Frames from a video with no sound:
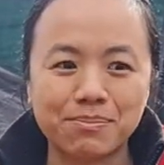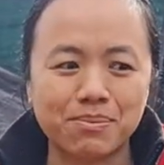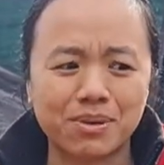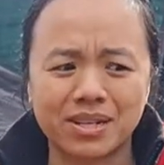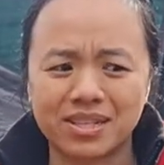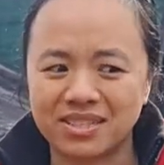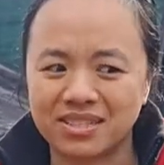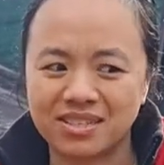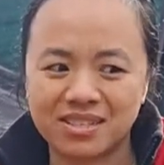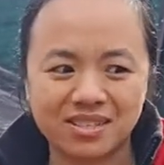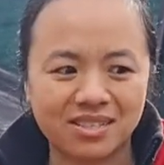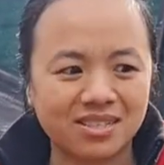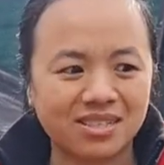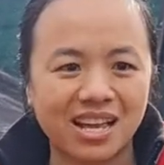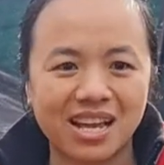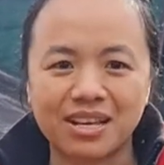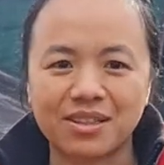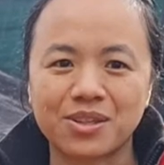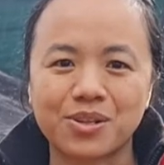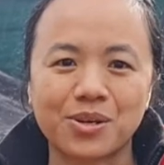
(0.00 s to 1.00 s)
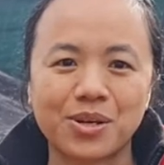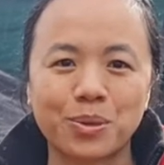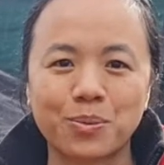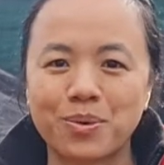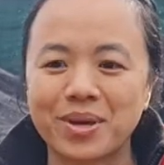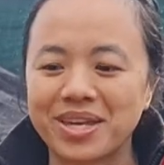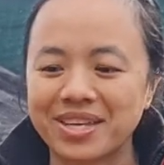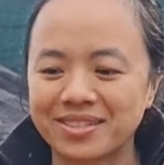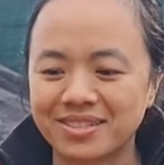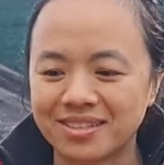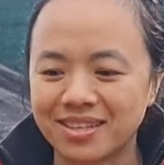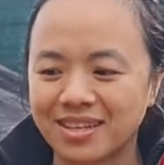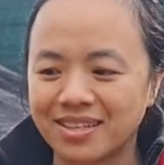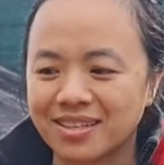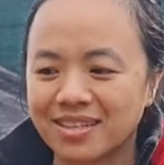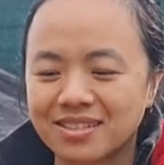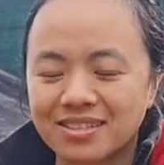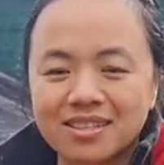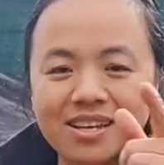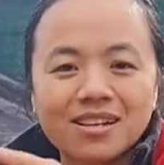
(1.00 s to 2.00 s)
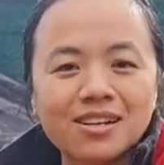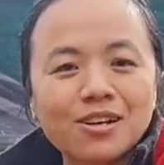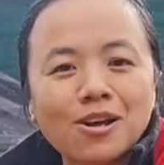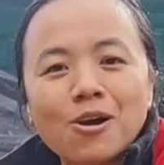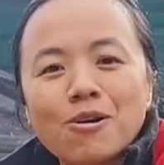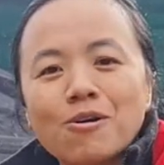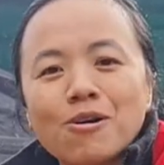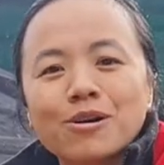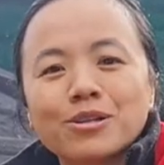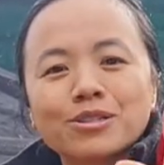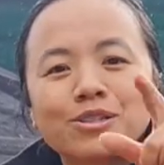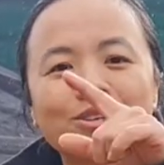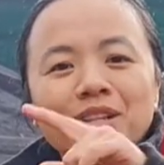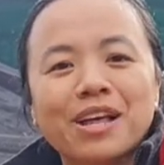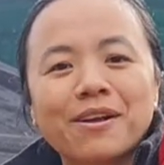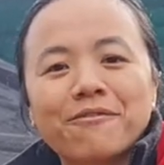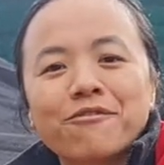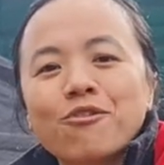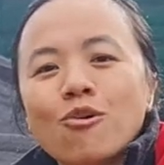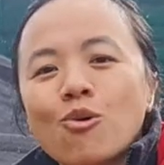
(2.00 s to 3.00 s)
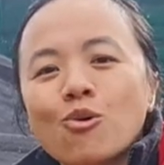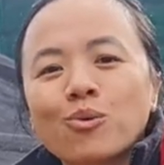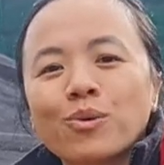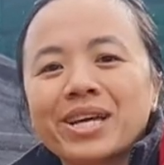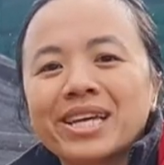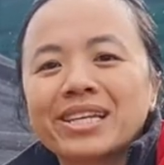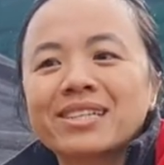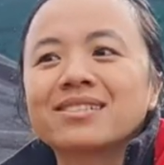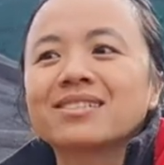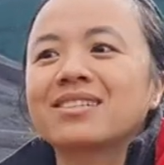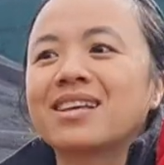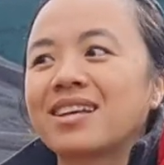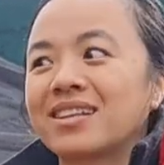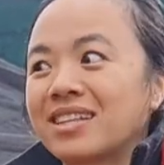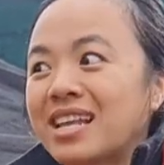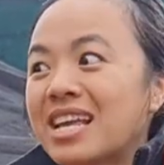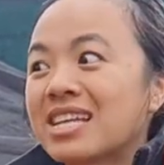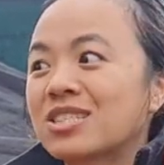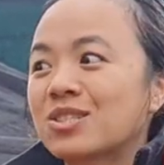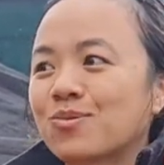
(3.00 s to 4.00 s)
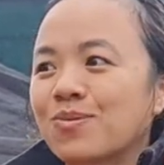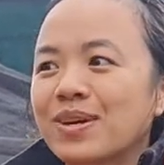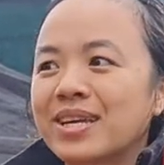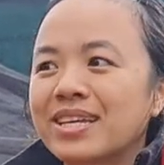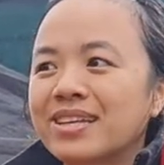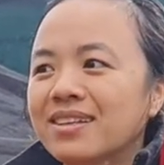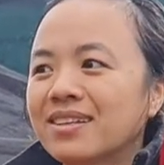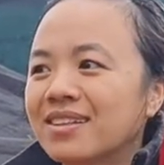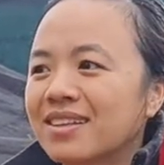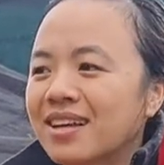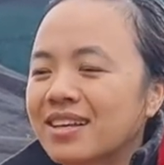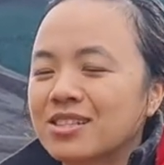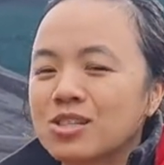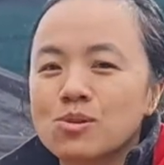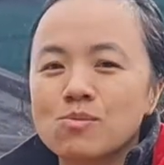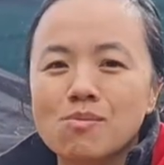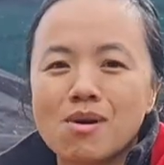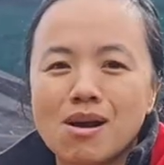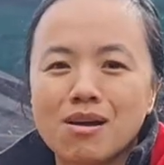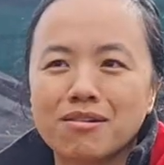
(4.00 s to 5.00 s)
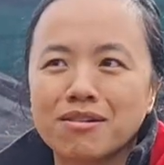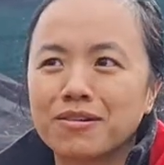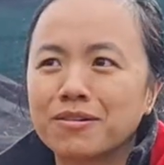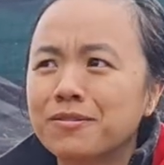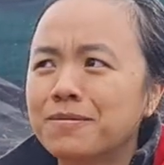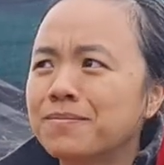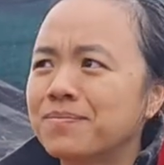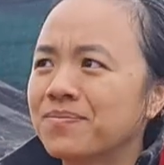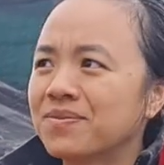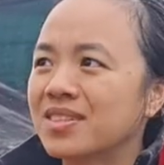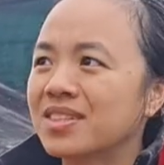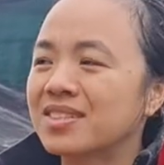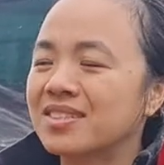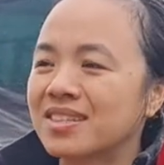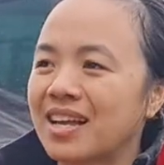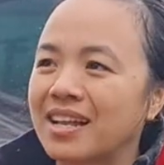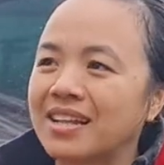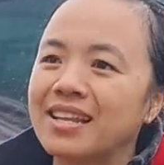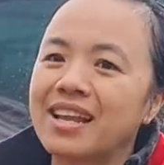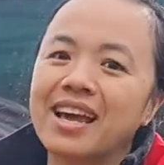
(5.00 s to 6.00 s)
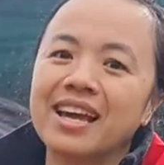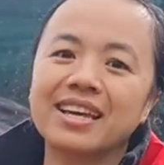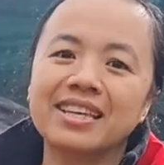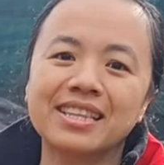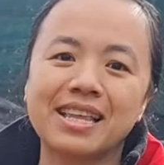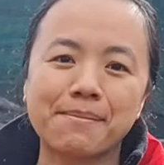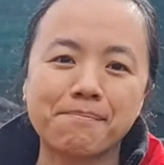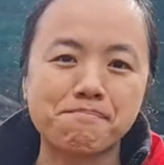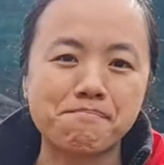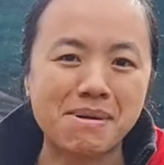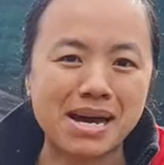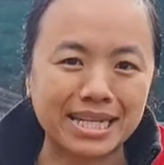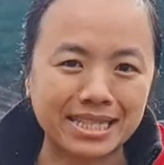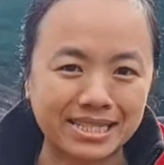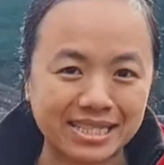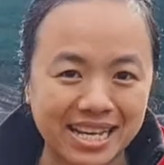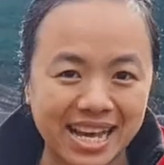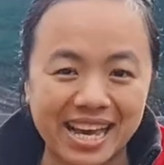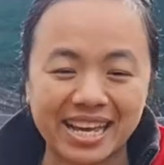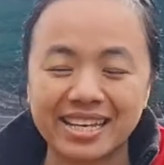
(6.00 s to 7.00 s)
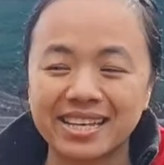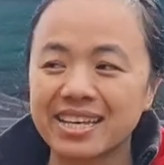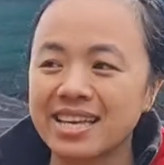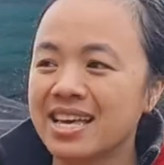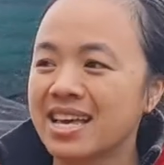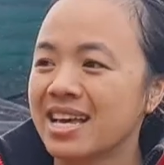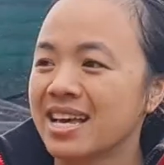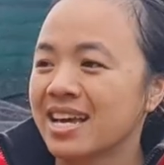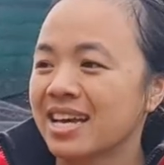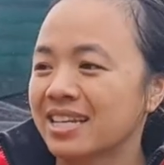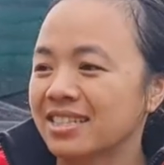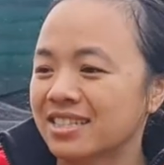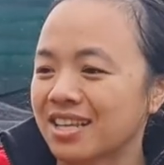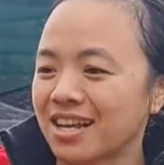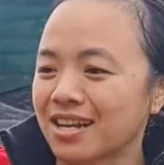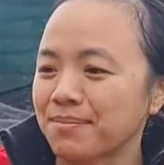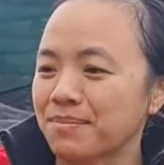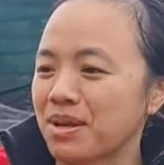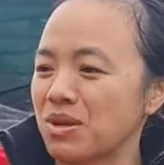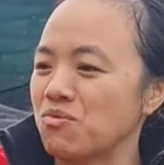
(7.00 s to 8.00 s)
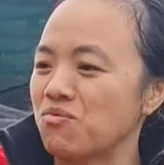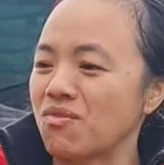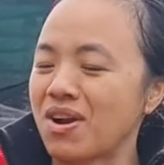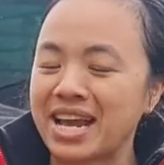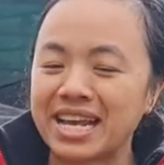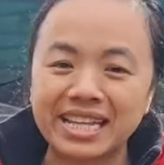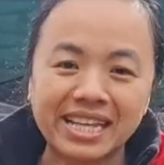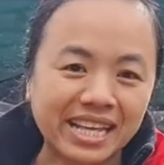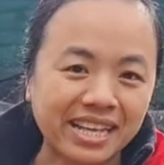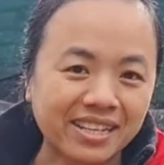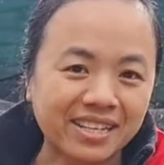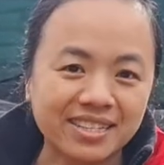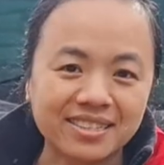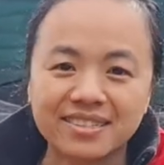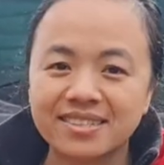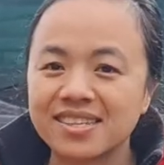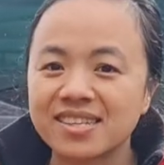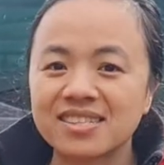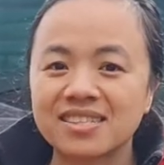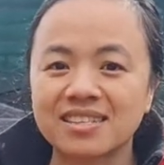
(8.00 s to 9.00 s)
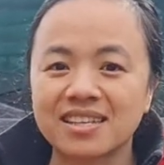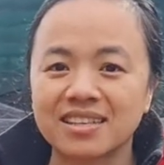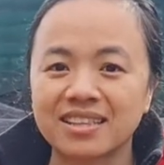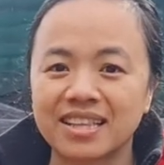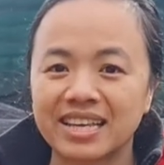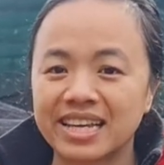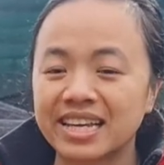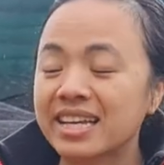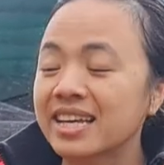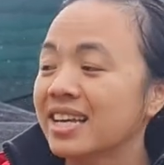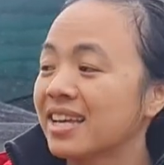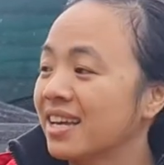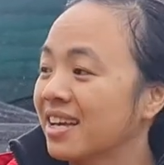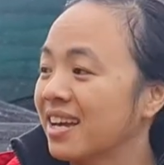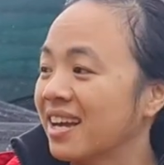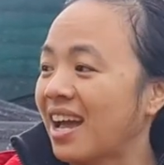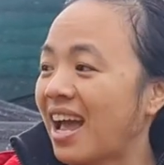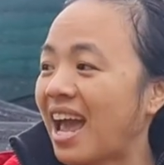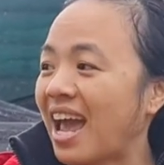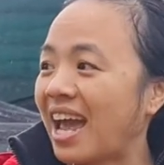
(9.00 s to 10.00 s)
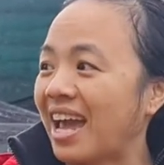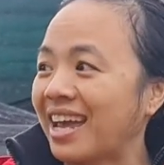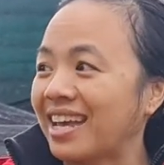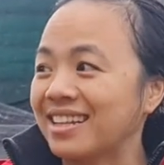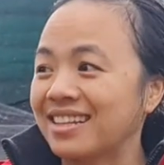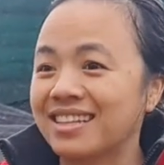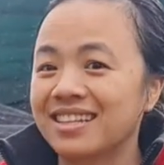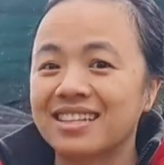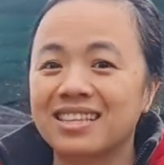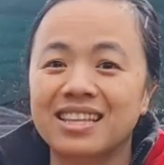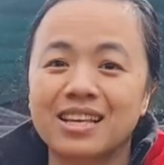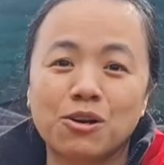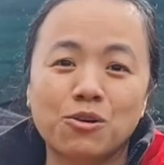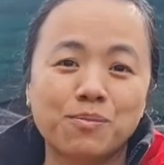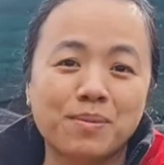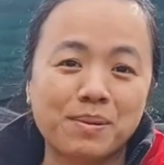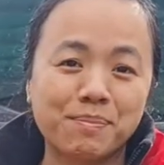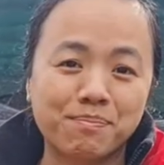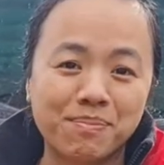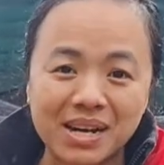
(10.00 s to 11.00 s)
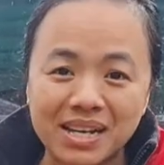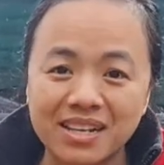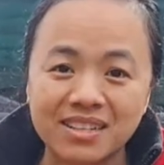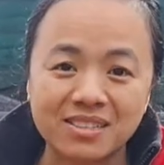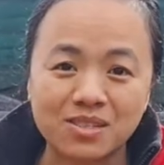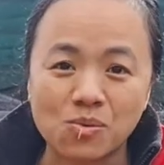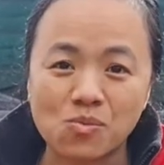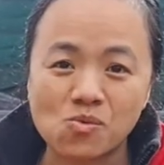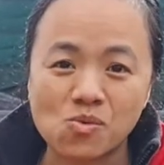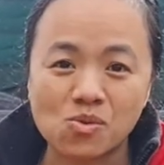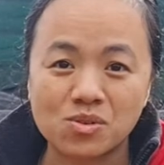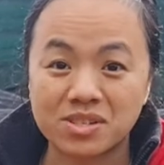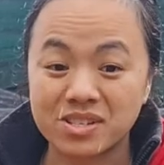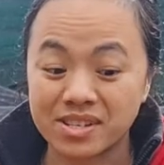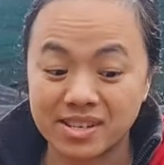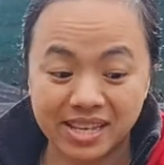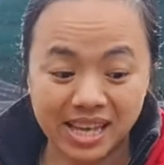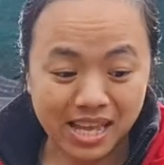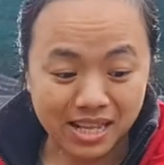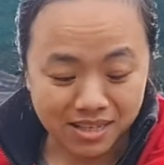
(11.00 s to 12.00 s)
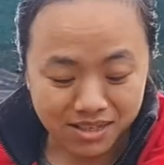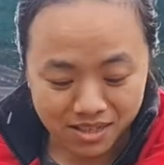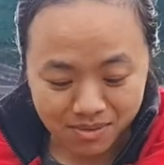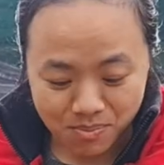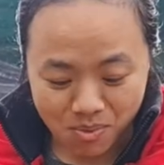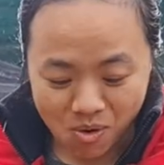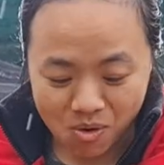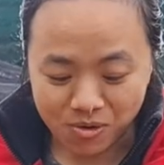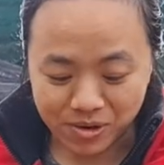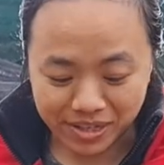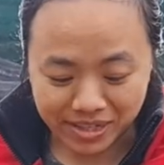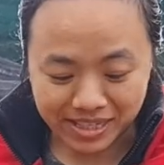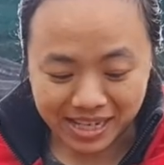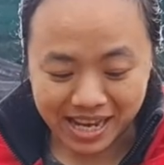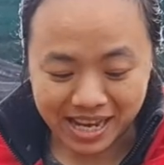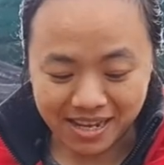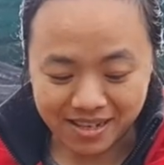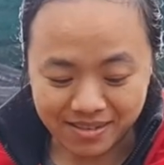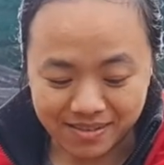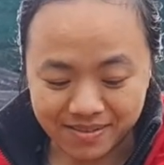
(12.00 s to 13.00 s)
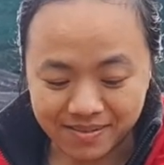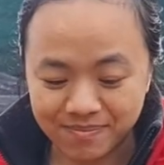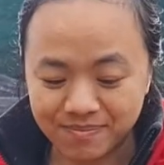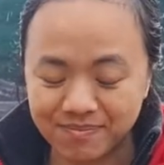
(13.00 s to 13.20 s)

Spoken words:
But it's just like 3 weeks, and it's gonna go on to like 4 weeks. Like next week, like tomorrow, Sunday, then Monday, it's gonna be raining consistently, and there will be buckets of water again pouring down.